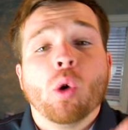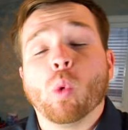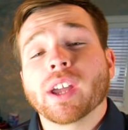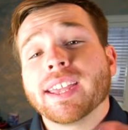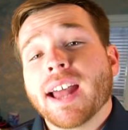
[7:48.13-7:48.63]

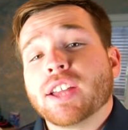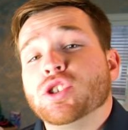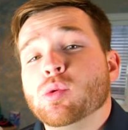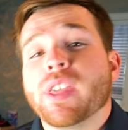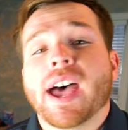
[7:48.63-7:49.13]
what can I
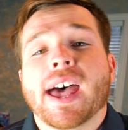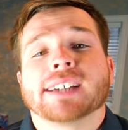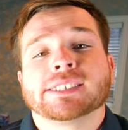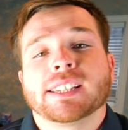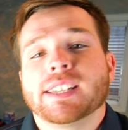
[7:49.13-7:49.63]
do that
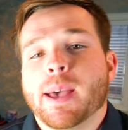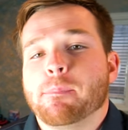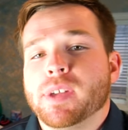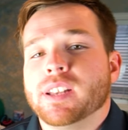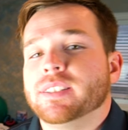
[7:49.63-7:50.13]
hasn't
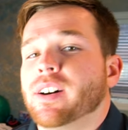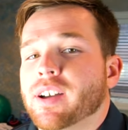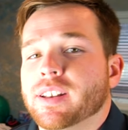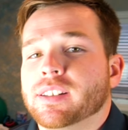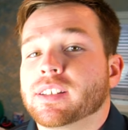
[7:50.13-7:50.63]
yet been
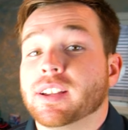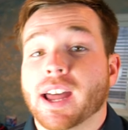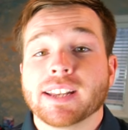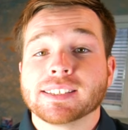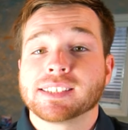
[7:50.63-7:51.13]
done? Could
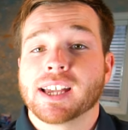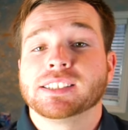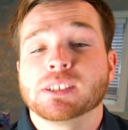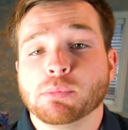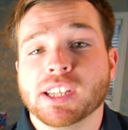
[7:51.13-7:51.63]
I design
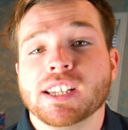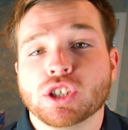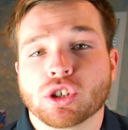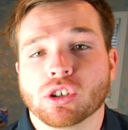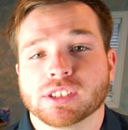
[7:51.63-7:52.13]
some t
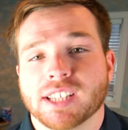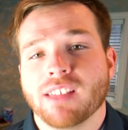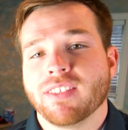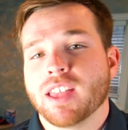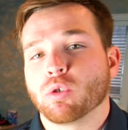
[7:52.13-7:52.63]
shirts
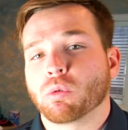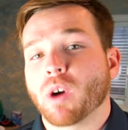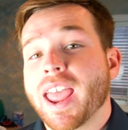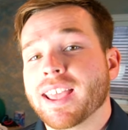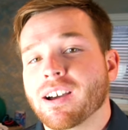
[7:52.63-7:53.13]
and then
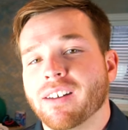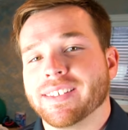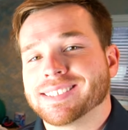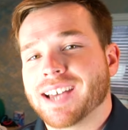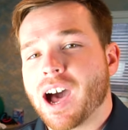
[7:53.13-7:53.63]
rank on
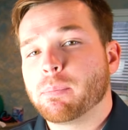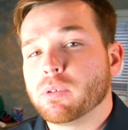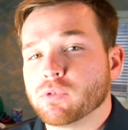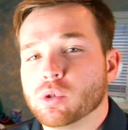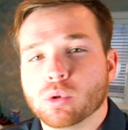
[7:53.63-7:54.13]
the top
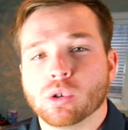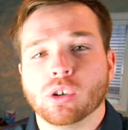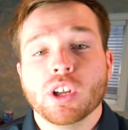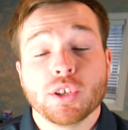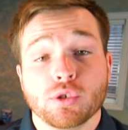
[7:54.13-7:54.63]
of
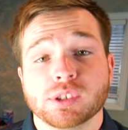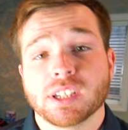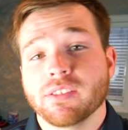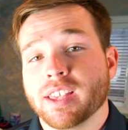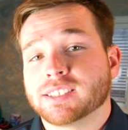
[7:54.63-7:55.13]
Google
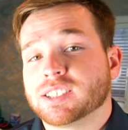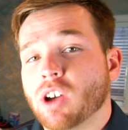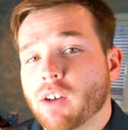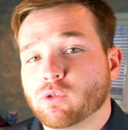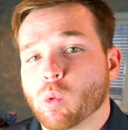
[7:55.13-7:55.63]
using this
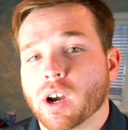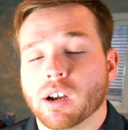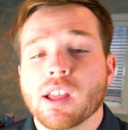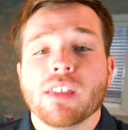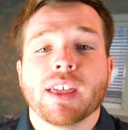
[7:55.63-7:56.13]

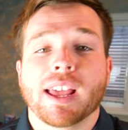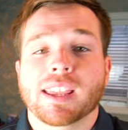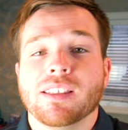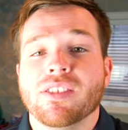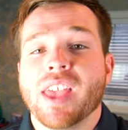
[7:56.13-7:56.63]
software that I
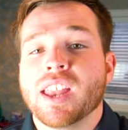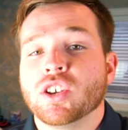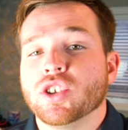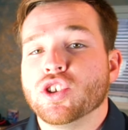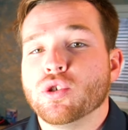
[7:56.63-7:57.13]
can
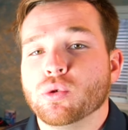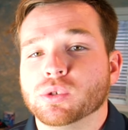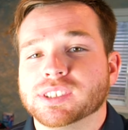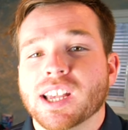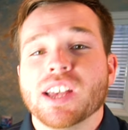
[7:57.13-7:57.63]
then
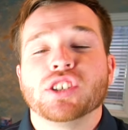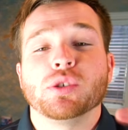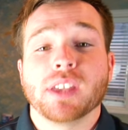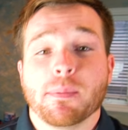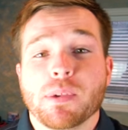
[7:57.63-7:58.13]
use
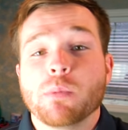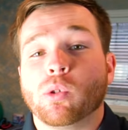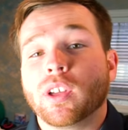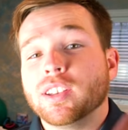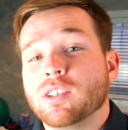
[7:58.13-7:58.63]
to get
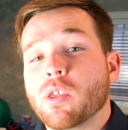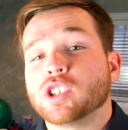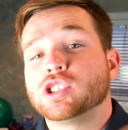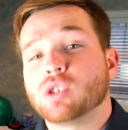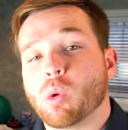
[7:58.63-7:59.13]
people into the
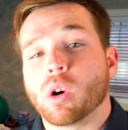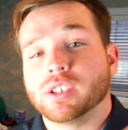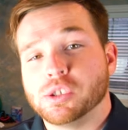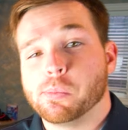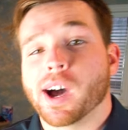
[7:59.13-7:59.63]
store
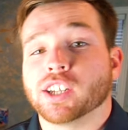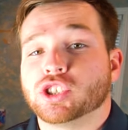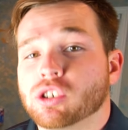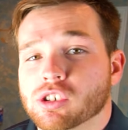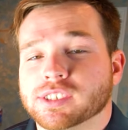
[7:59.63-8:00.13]
to buy
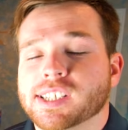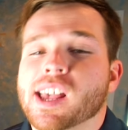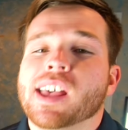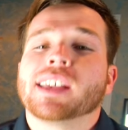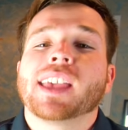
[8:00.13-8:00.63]
shirts?
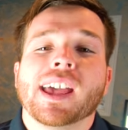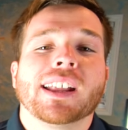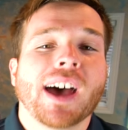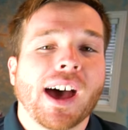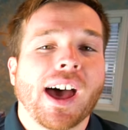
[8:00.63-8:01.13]

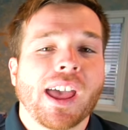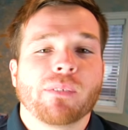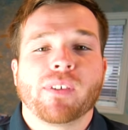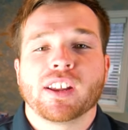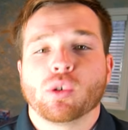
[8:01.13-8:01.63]
Can I
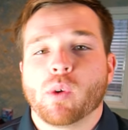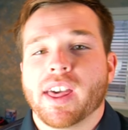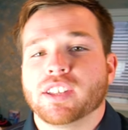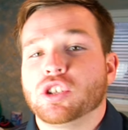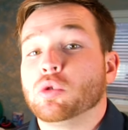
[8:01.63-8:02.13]
find a
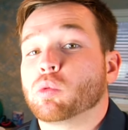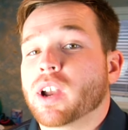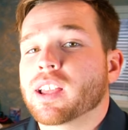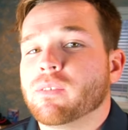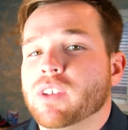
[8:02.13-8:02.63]
way to
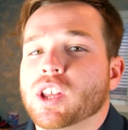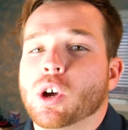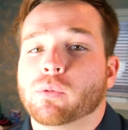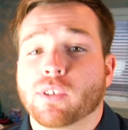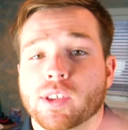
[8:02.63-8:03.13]
rank a
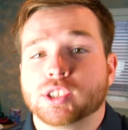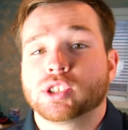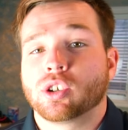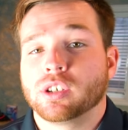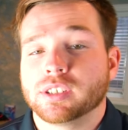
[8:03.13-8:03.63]
video for this
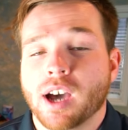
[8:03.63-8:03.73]
certain